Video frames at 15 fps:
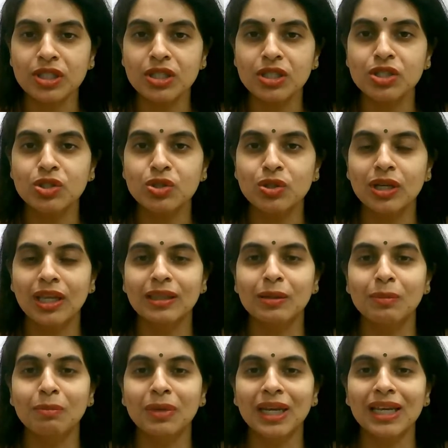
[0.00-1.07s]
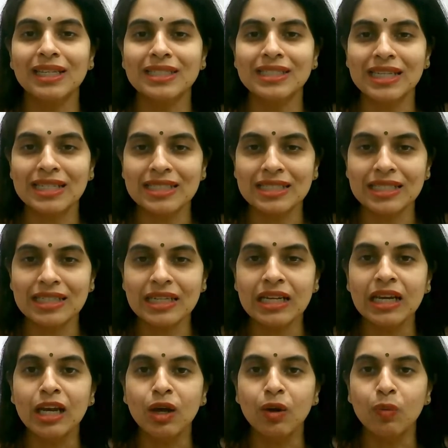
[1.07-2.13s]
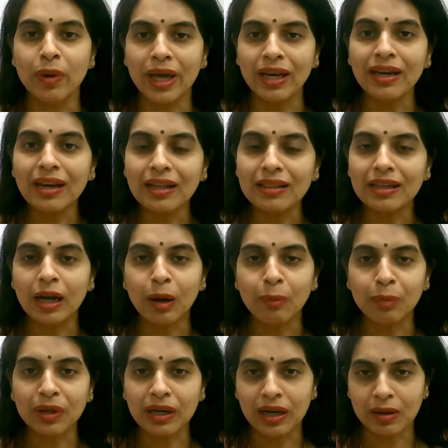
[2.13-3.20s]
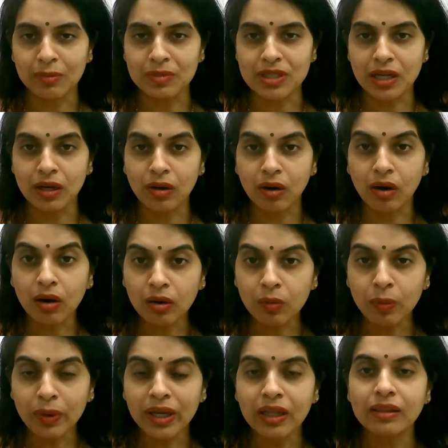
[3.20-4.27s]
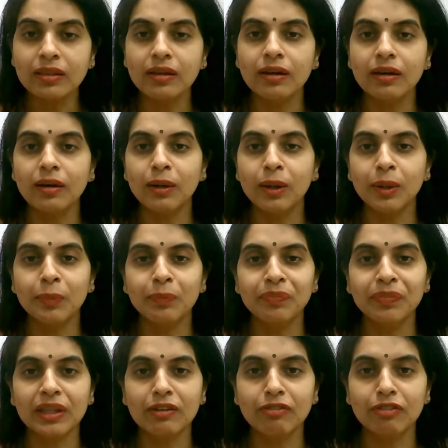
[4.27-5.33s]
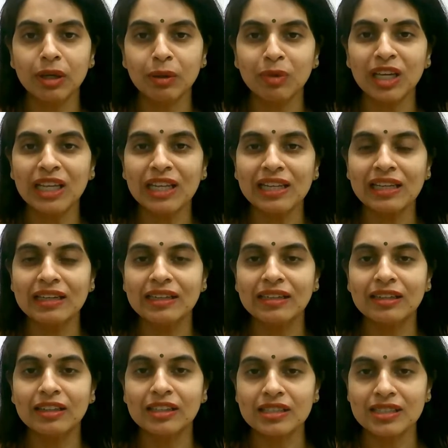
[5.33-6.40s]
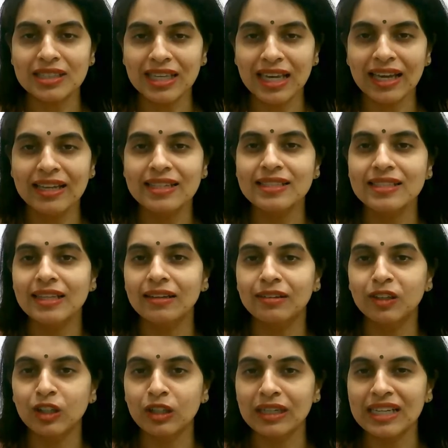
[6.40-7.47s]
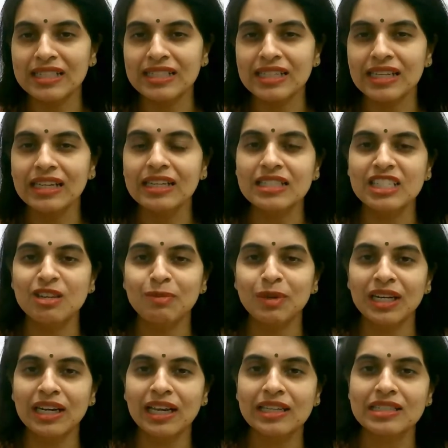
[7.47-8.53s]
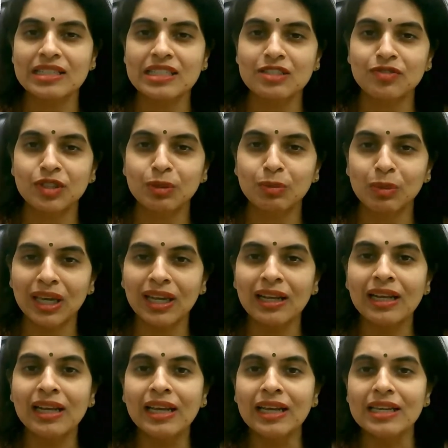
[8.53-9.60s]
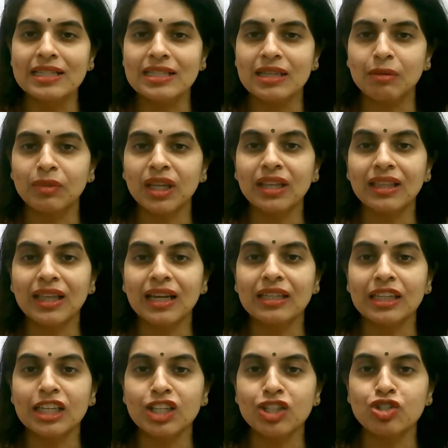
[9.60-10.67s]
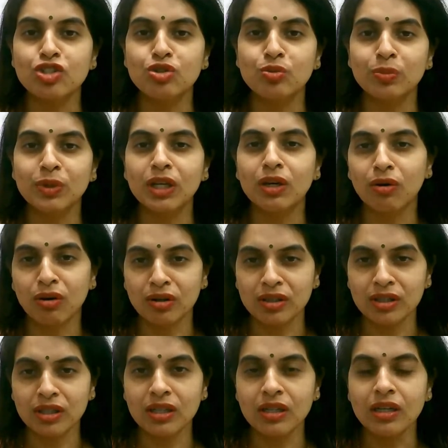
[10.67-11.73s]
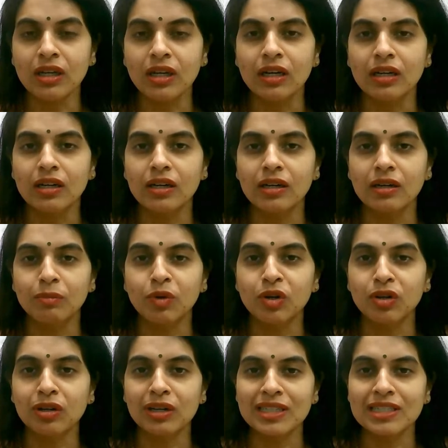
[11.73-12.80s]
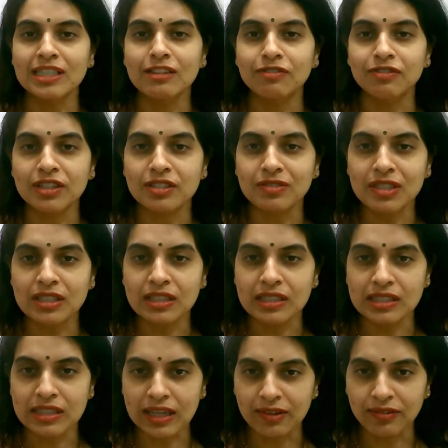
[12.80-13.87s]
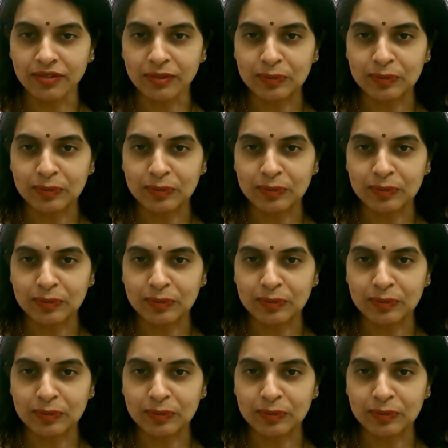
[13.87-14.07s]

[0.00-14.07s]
is to get the male tested when the couple comes. Along with the female scans and her testing, a semen analysis for the male is something that needs to be ordered more or less in the first visit itself.